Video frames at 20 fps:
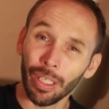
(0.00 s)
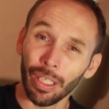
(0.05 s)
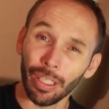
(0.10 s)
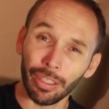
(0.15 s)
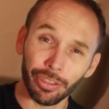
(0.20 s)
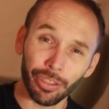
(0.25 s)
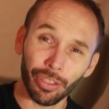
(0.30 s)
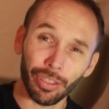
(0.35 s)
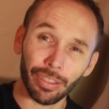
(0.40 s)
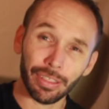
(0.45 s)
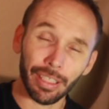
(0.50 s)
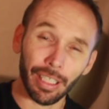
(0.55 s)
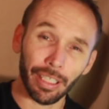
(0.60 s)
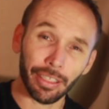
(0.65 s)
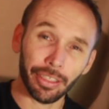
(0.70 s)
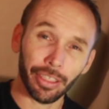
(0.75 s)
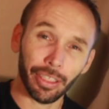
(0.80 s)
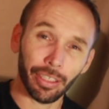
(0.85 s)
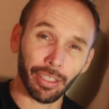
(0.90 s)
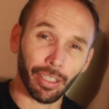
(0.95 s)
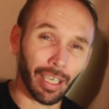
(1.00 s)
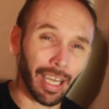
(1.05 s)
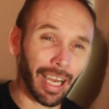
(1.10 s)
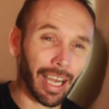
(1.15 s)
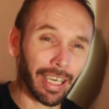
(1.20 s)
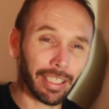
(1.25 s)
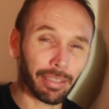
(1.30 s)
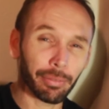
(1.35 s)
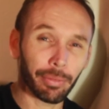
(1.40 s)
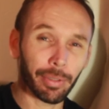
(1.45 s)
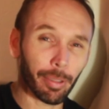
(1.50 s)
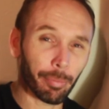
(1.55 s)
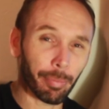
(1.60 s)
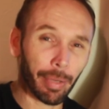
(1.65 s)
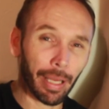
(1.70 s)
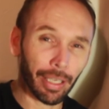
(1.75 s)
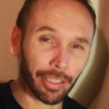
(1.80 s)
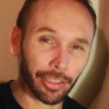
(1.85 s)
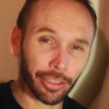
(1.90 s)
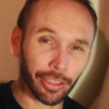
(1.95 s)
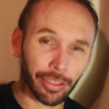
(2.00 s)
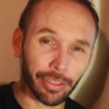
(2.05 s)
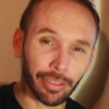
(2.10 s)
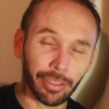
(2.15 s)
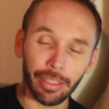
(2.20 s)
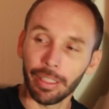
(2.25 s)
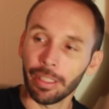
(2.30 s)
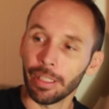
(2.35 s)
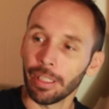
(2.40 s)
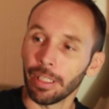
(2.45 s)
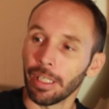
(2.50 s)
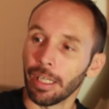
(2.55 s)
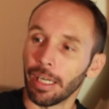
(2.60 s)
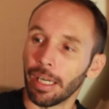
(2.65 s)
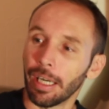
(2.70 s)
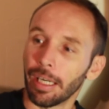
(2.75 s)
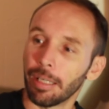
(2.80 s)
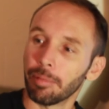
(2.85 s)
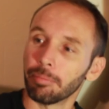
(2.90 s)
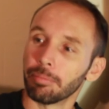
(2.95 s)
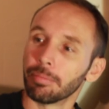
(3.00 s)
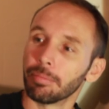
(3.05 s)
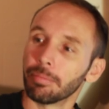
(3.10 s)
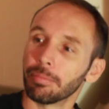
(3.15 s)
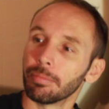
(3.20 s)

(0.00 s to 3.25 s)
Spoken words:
I do not touch it. I hate it with a passion. But